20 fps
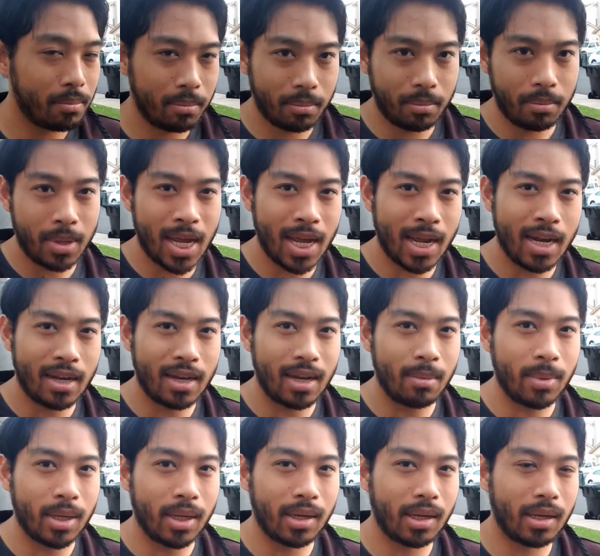
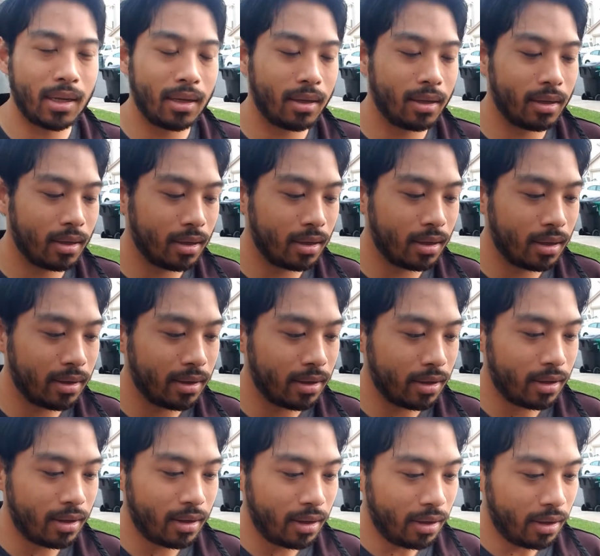pandemic
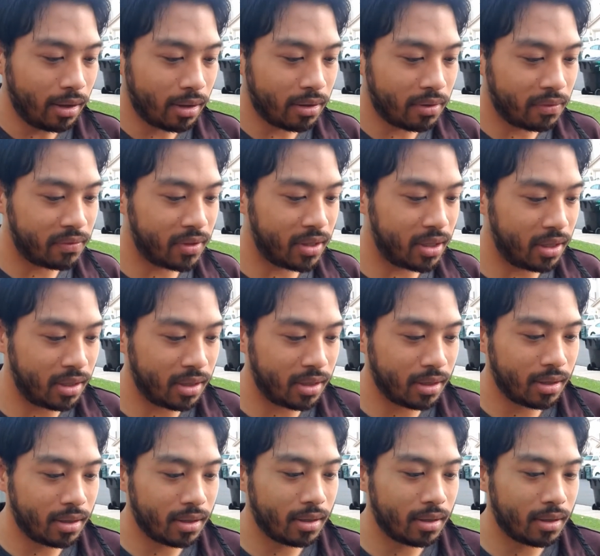of the
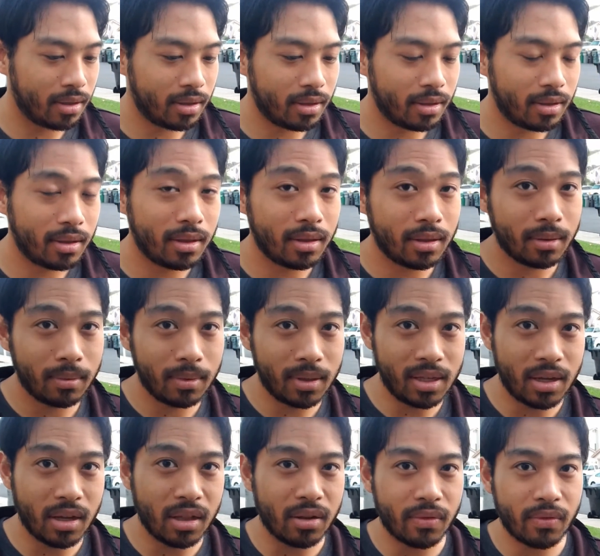
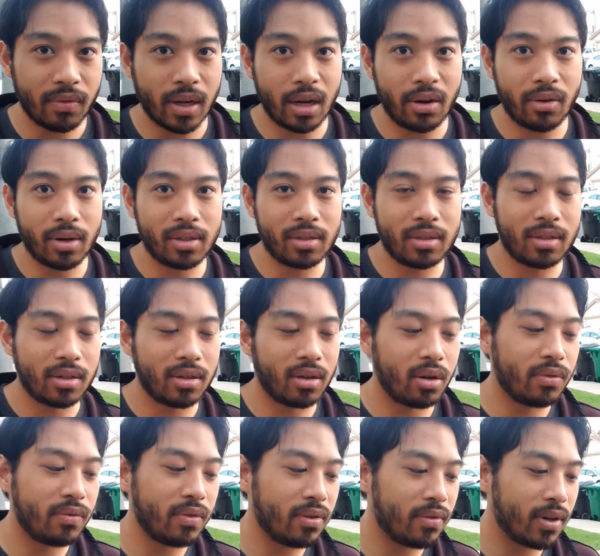other virus, the
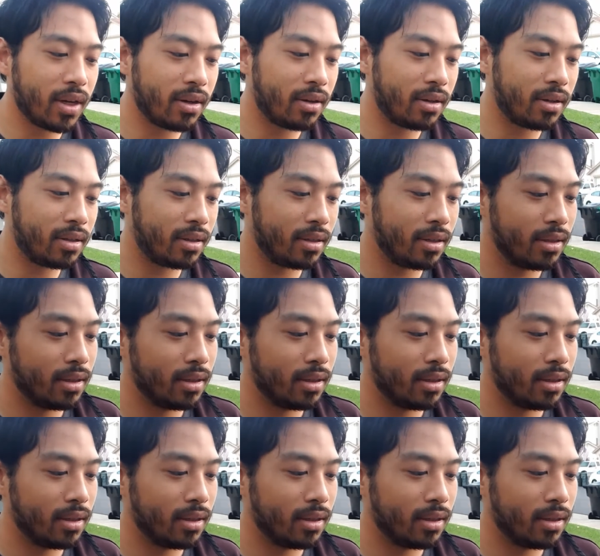COVID virus.